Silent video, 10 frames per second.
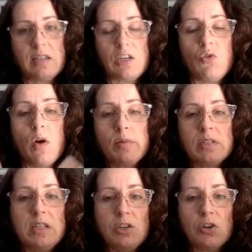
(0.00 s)
Like you almost
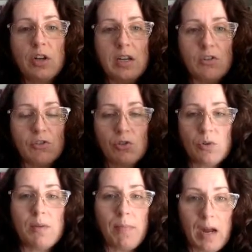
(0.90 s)
need to create your
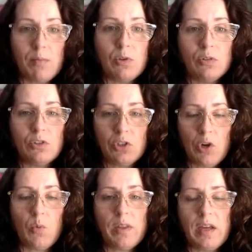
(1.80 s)
story Bible to go
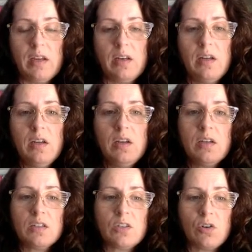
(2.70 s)
with it.
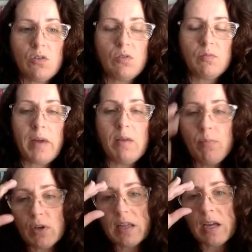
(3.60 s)
So my
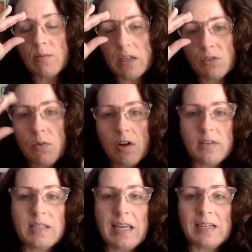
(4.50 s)
book that comes out tomorrow, The
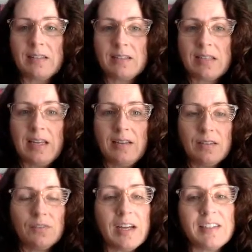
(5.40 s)
Scandalous Ladies
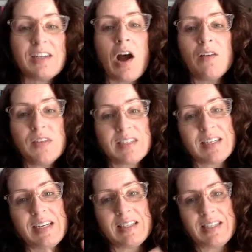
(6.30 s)
of London,
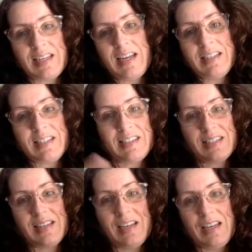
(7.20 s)
obviously it's
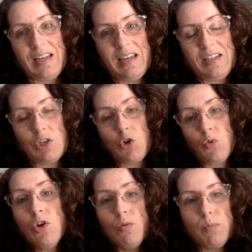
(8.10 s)
a
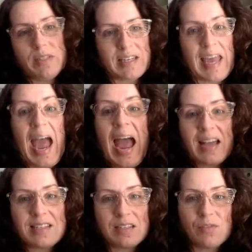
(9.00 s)
group, it's a
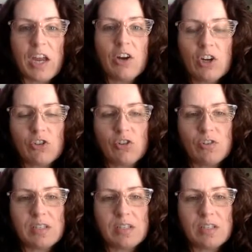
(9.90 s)
cast of characters.